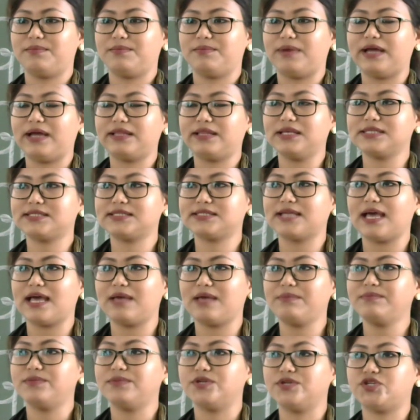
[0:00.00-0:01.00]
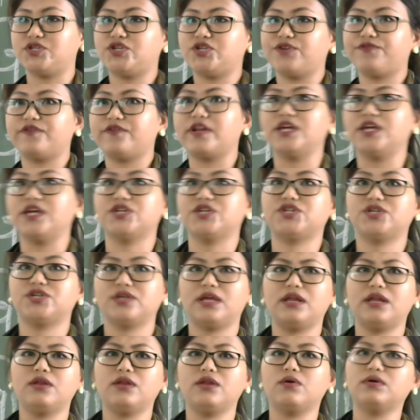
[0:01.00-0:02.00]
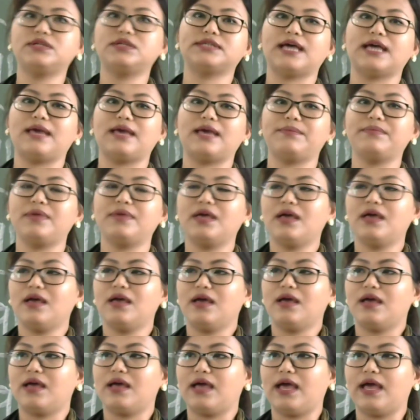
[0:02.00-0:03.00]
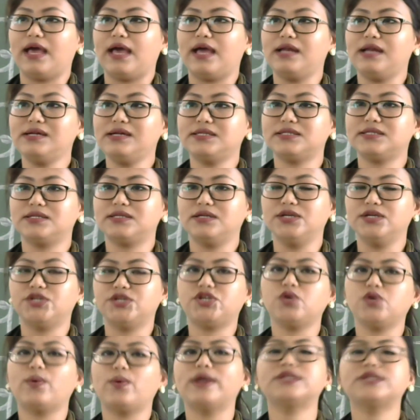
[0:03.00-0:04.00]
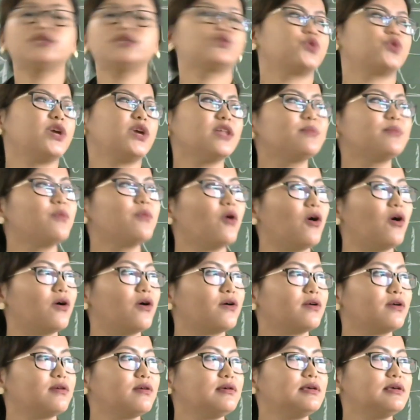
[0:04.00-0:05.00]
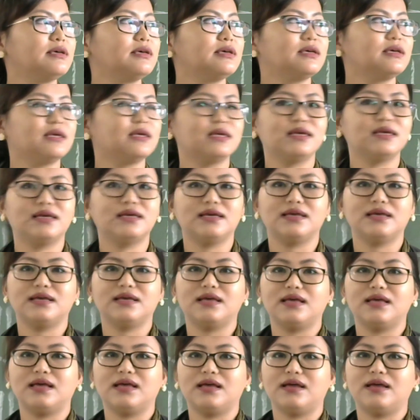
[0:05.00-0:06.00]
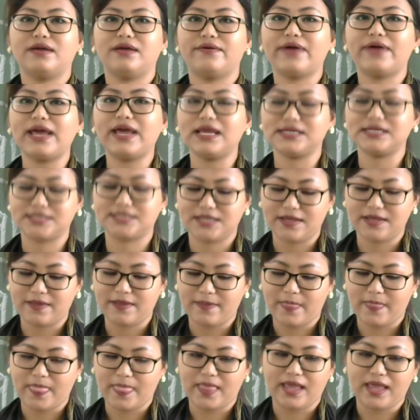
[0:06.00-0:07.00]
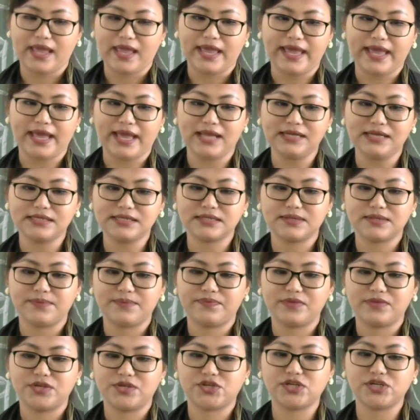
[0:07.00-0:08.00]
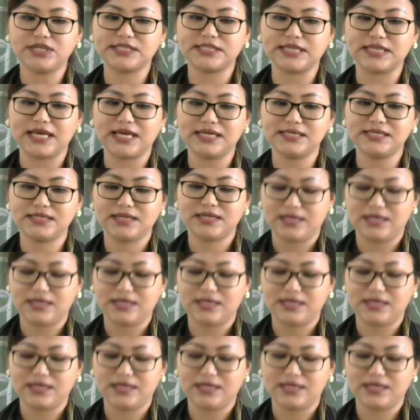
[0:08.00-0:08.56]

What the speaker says: by this time, she finished in no time, and she wanted to eat more, right? And she said,